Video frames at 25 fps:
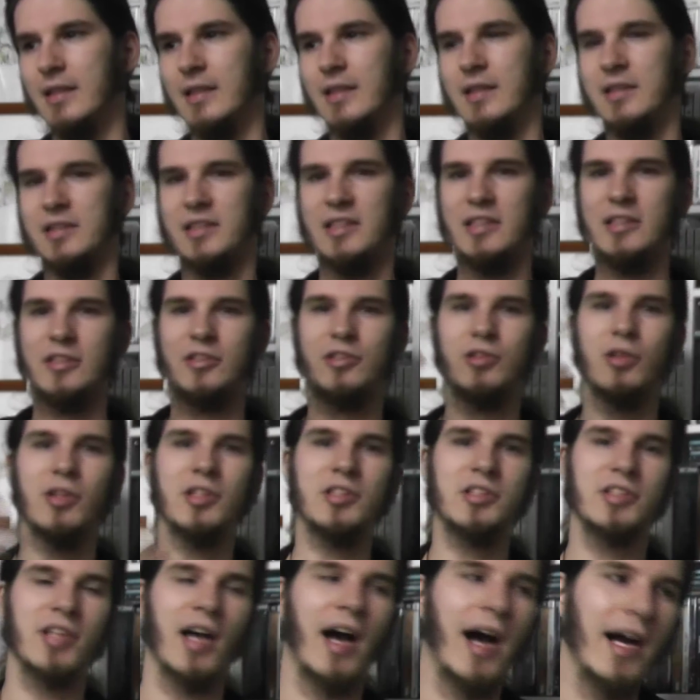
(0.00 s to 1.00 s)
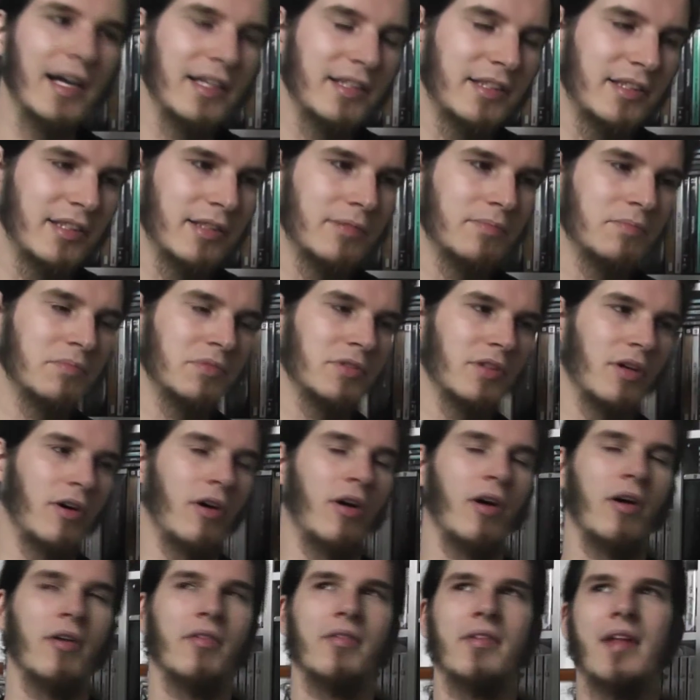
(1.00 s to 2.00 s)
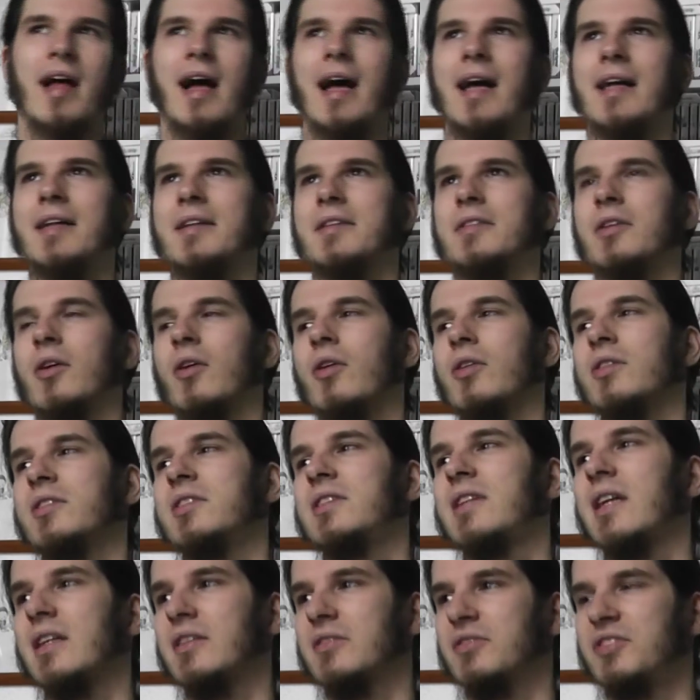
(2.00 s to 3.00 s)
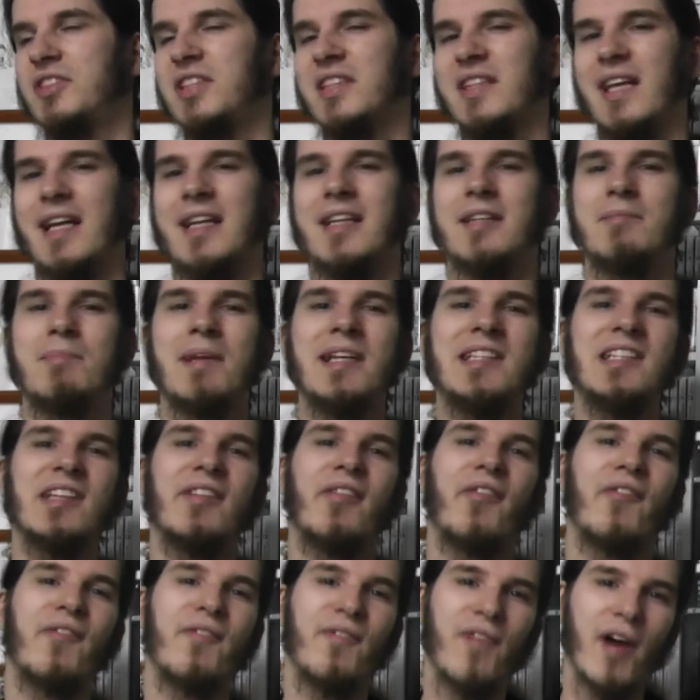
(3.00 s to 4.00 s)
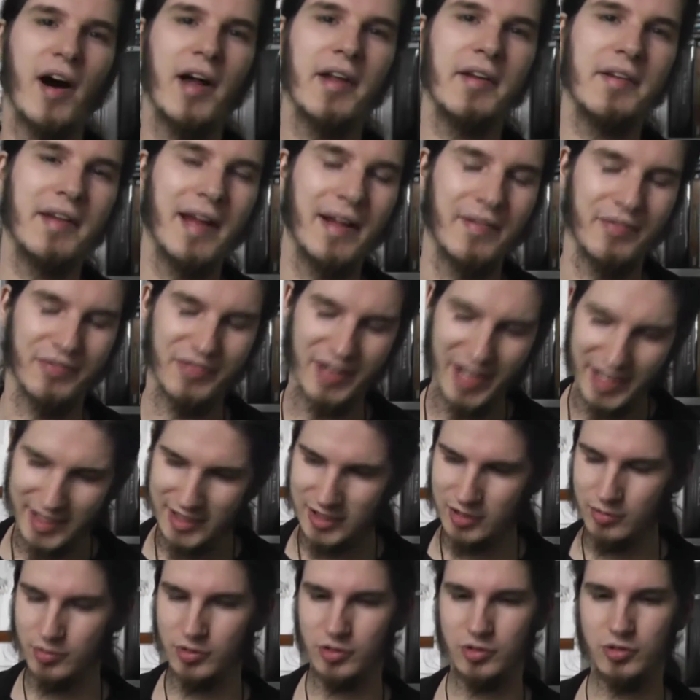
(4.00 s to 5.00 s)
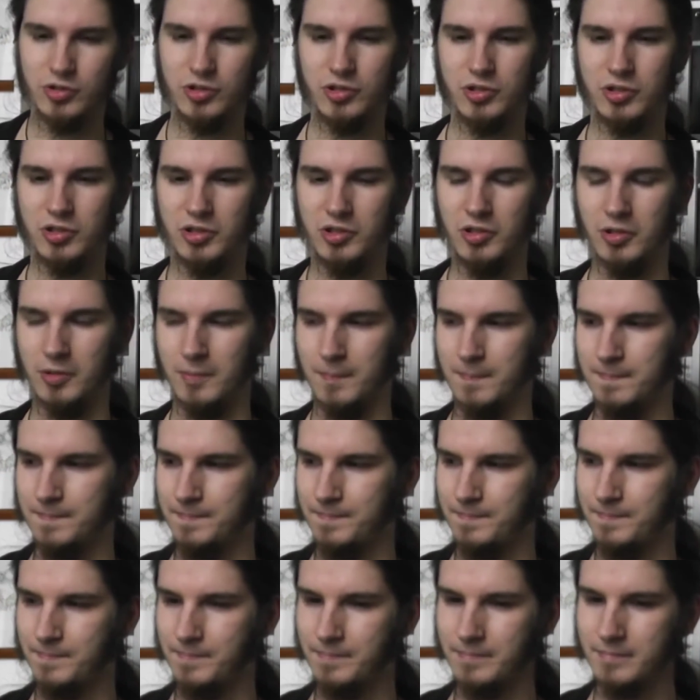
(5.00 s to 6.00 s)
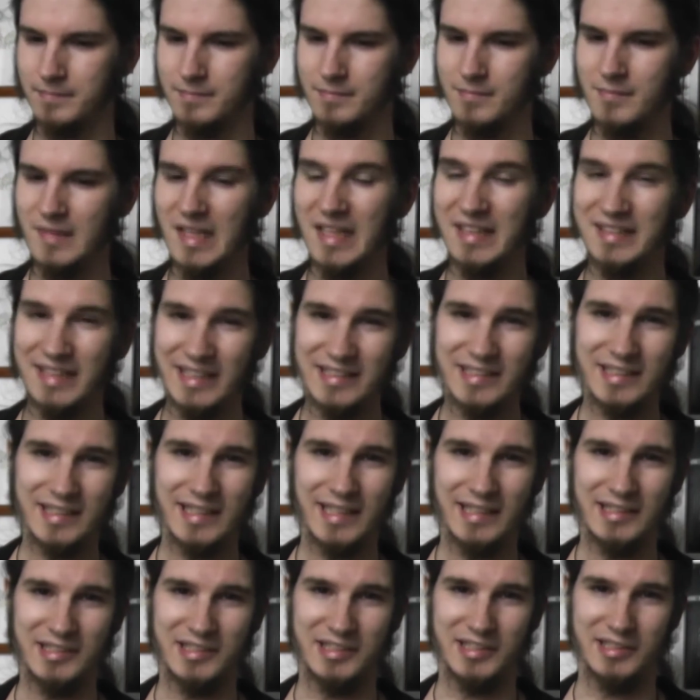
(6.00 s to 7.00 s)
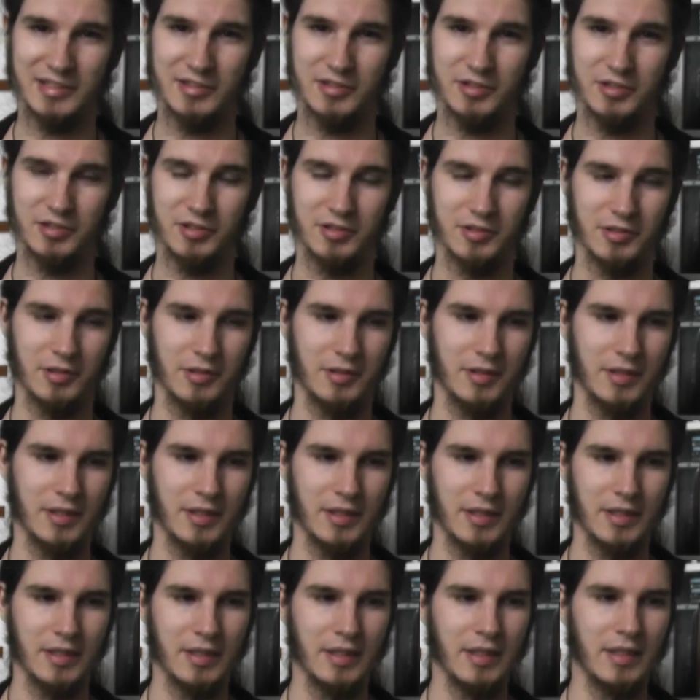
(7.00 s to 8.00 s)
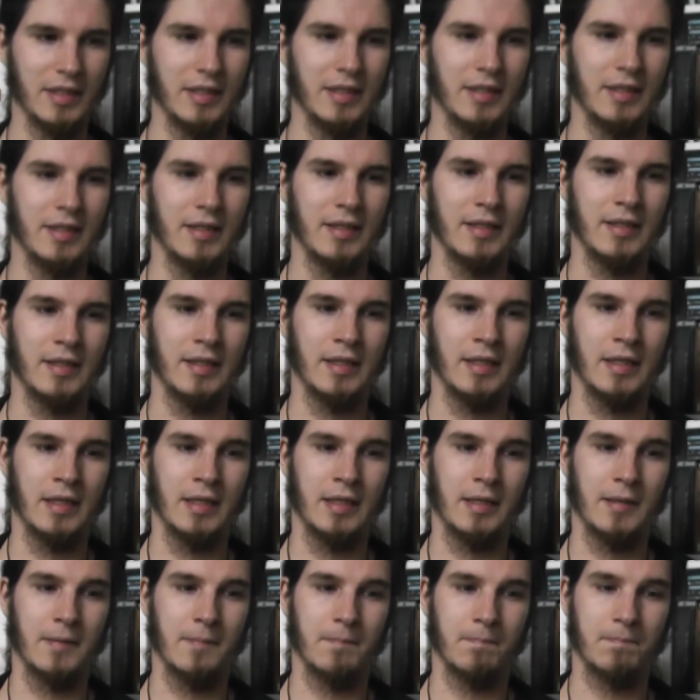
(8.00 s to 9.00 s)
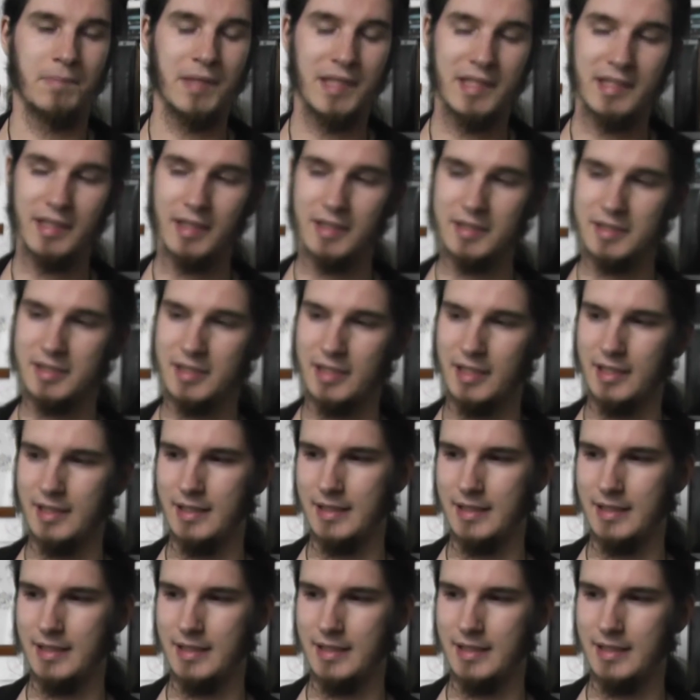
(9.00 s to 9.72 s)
she enjoys items on and all this kind of shit, and it makes it fun, and that is what you should do. That's the kind of shit you should do. Because